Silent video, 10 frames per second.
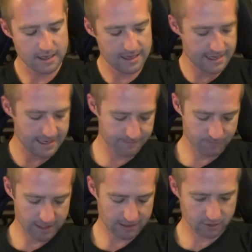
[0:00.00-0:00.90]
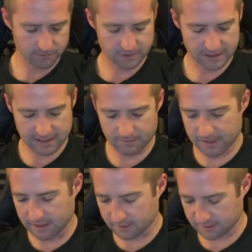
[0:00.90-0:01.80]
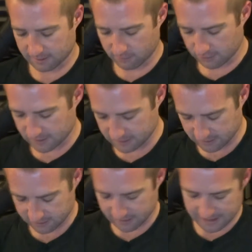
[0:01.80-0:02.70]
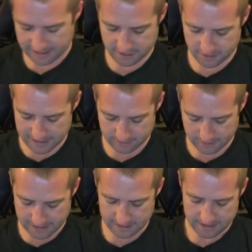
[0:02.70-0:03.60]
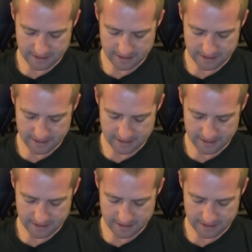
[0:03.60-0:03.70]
and I'll come to that in a minute because there was actually a slight issue I had with that.